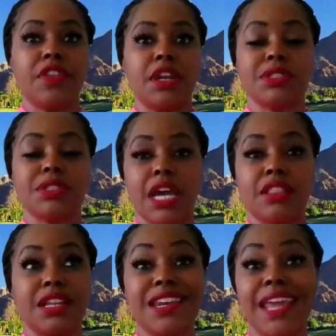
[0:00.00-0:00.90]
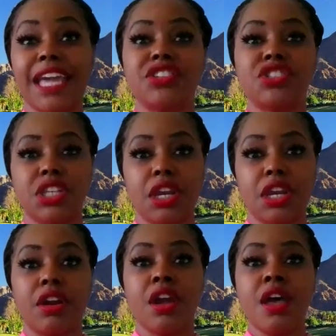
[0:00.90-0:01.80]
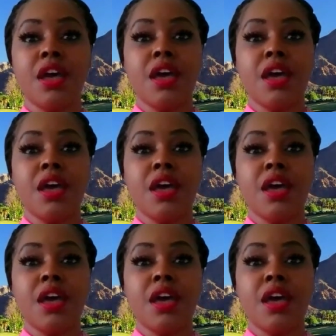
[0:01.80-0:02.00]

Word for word: And then it was like the next year,